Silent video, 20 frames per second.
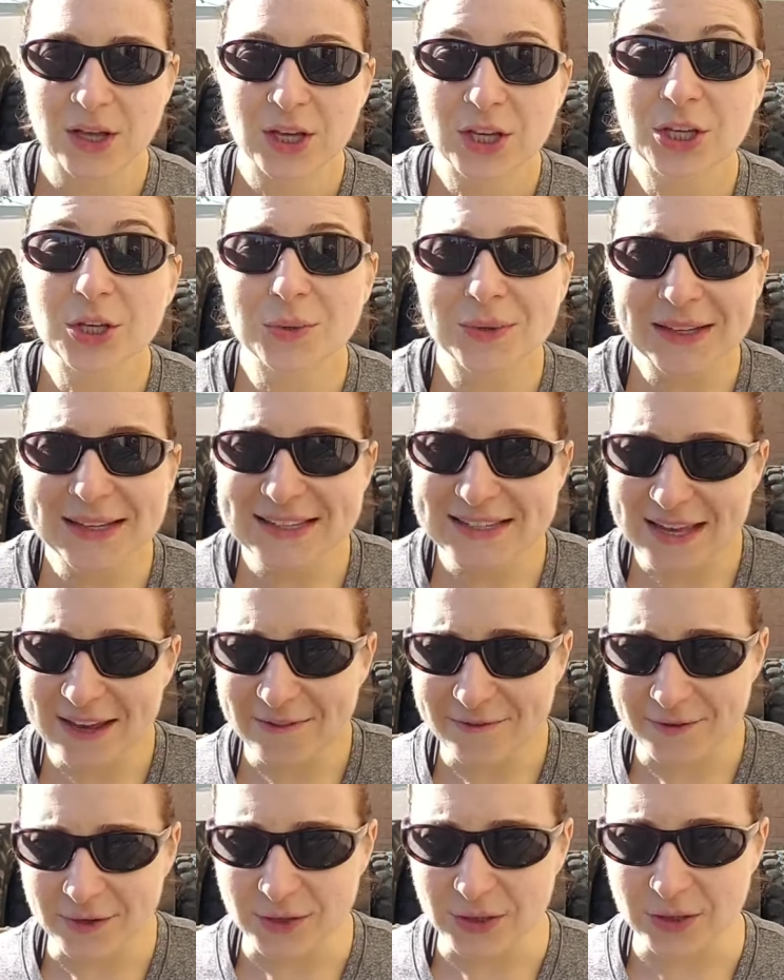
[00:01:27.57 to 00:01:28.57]
you at least have
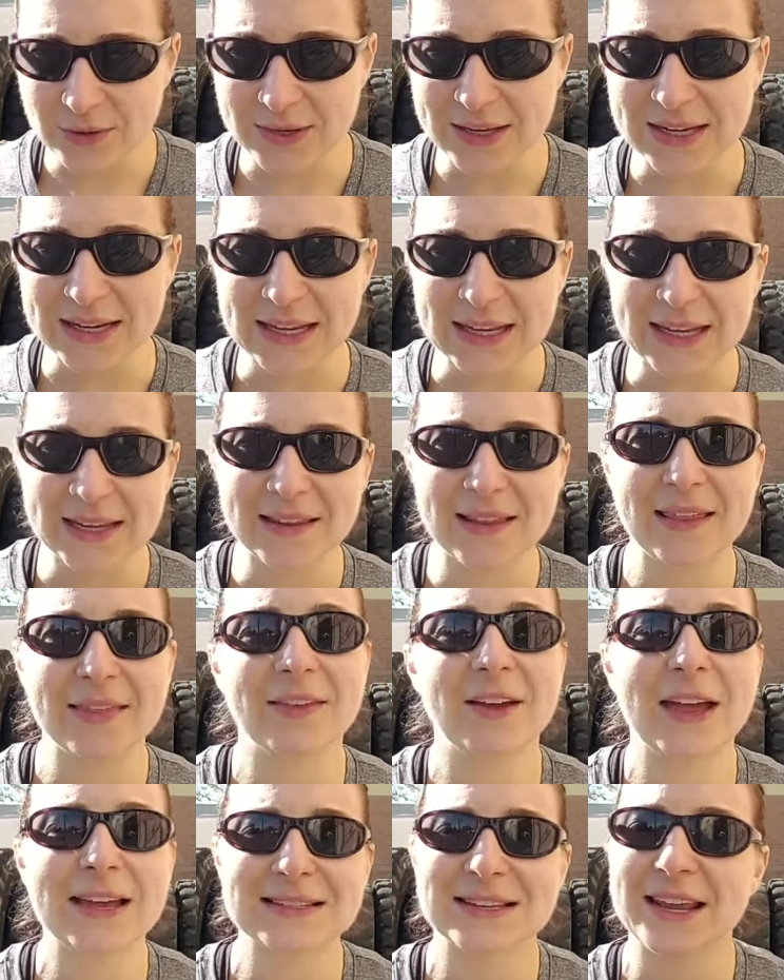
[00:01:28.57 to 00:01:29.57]
food you can eat
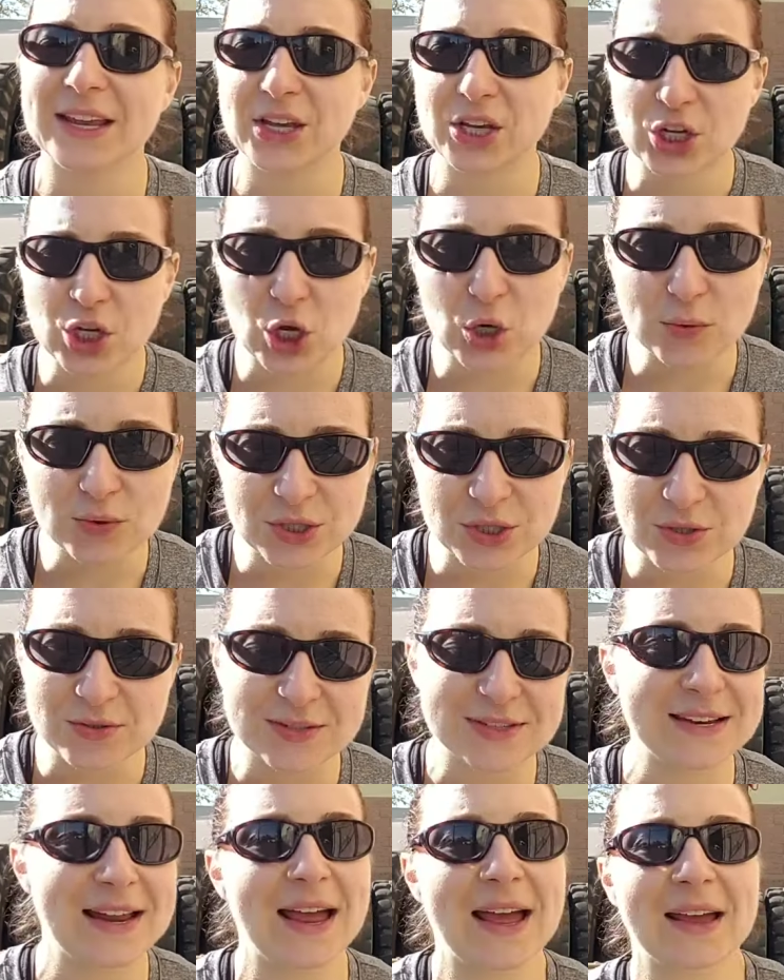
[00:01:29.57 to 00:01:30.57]
as a go-to
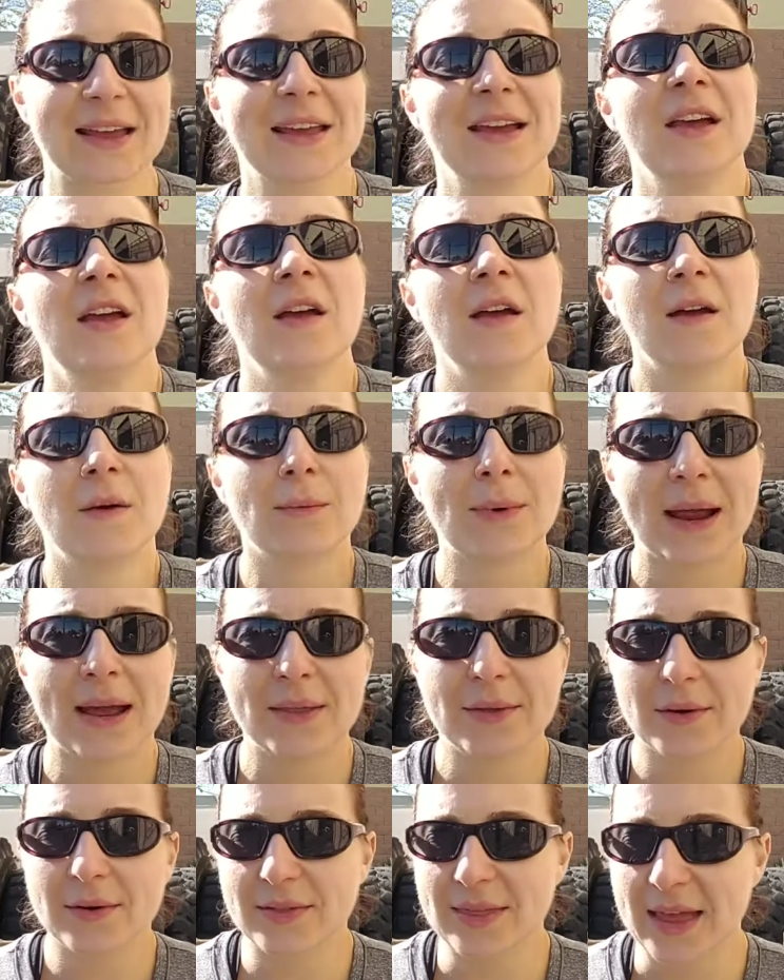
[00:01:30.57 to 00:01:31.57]
snack
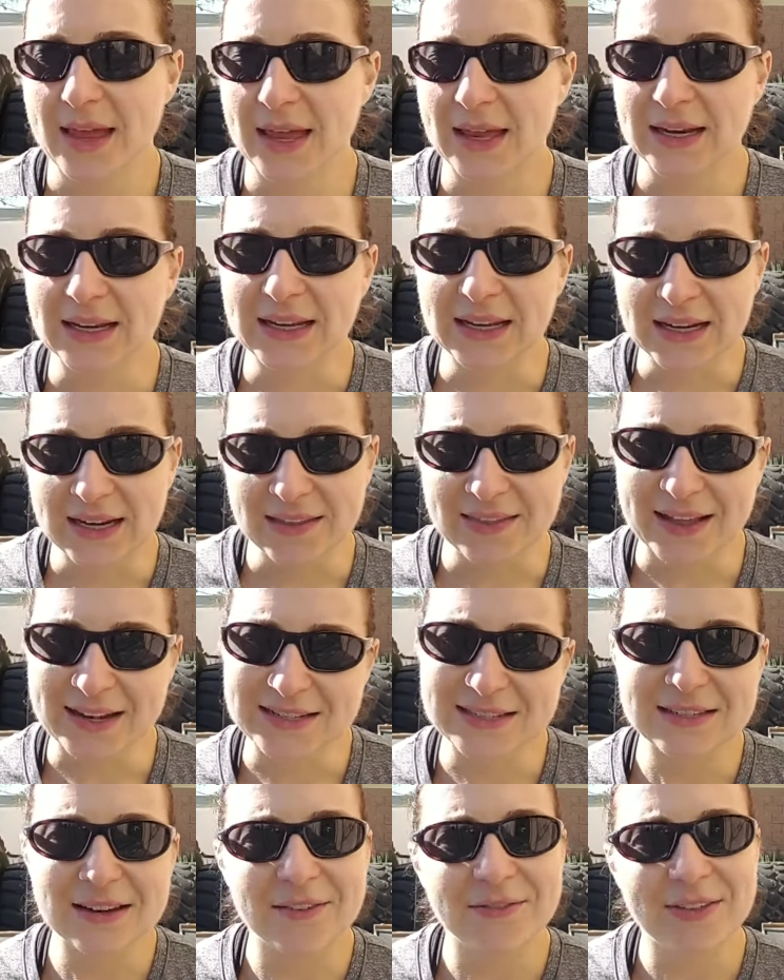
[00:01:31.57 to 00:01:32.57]
rather than eating that
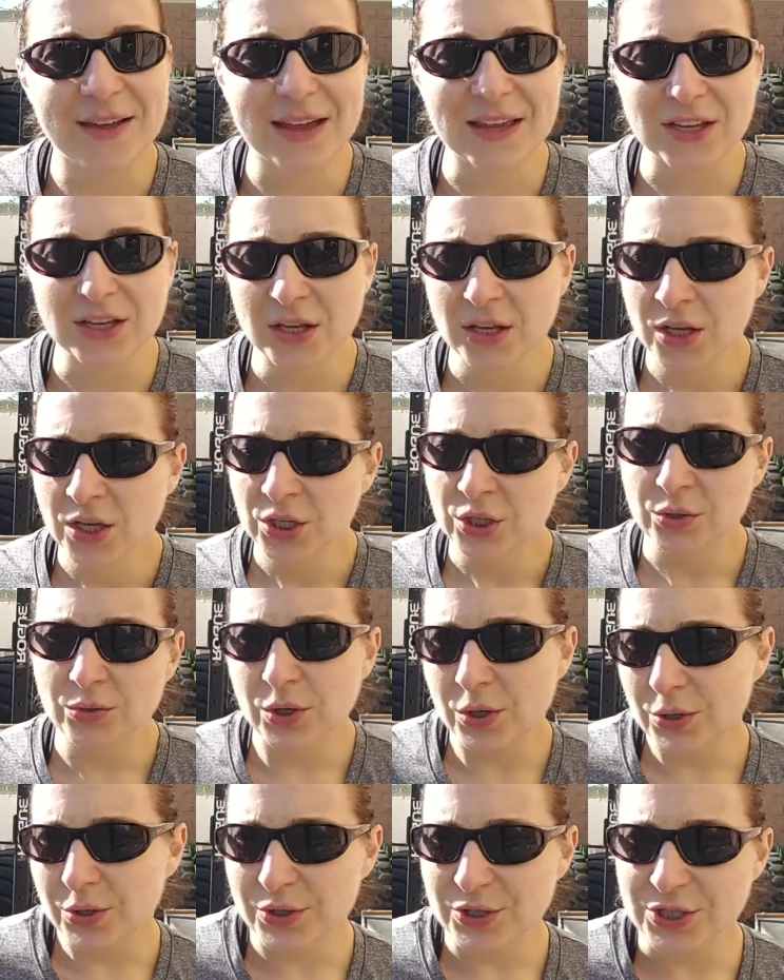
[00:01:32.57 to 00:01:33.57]
stuff that you
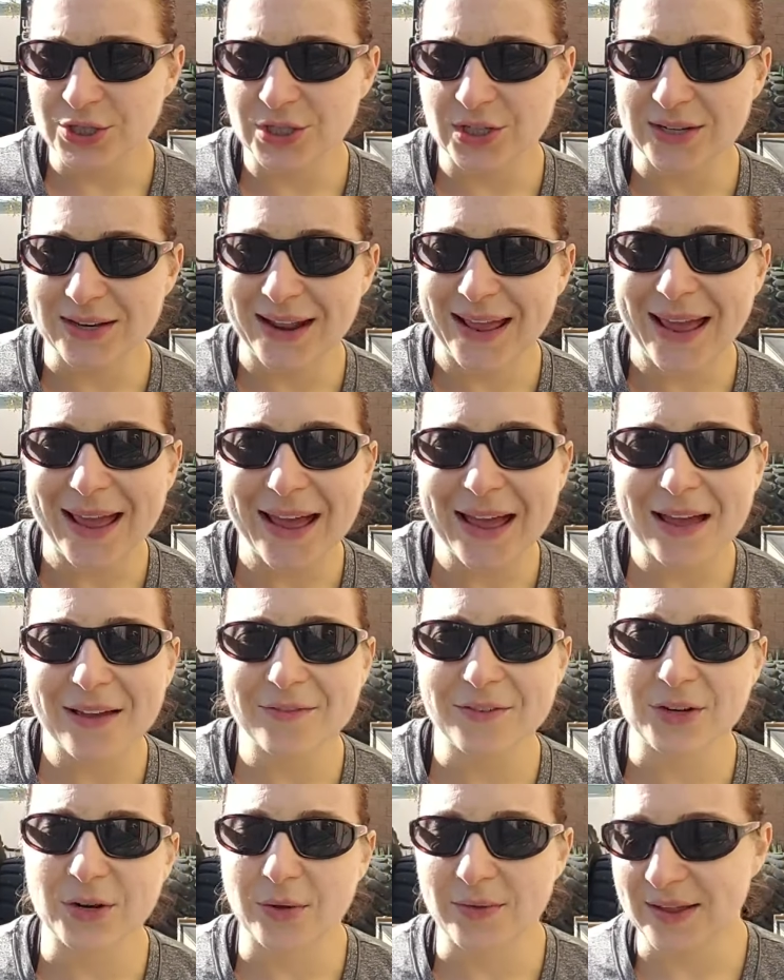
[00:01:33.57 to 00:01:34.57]
know you shouldn't
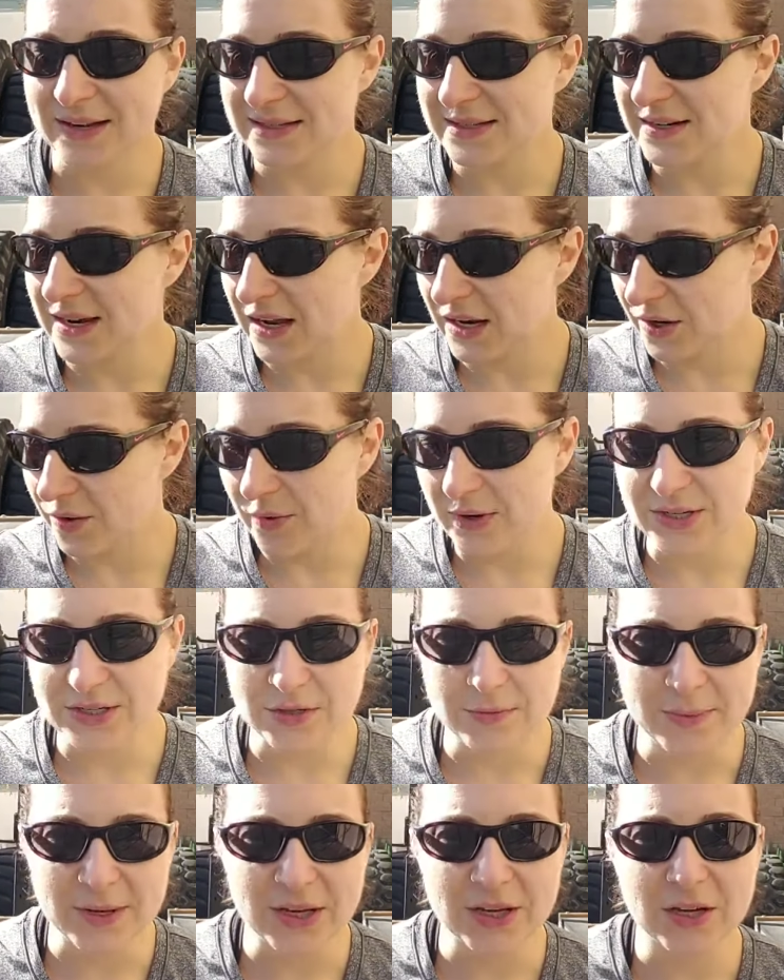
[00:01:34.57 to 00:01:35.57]
have, you know that's not going
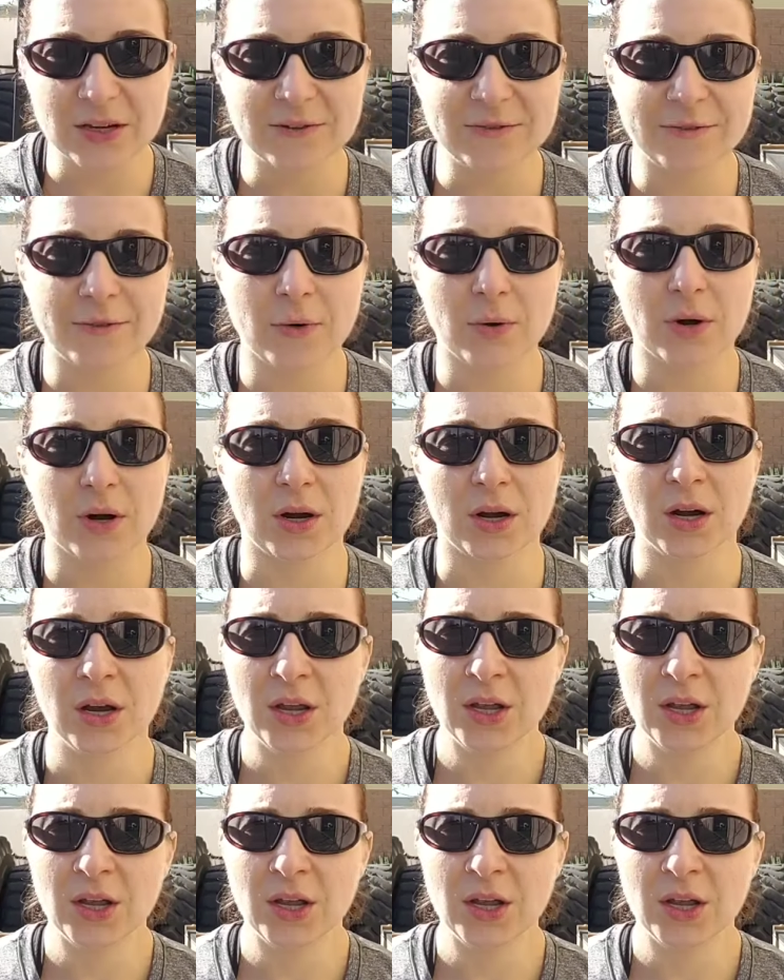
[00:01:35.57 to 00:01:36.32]
to be good for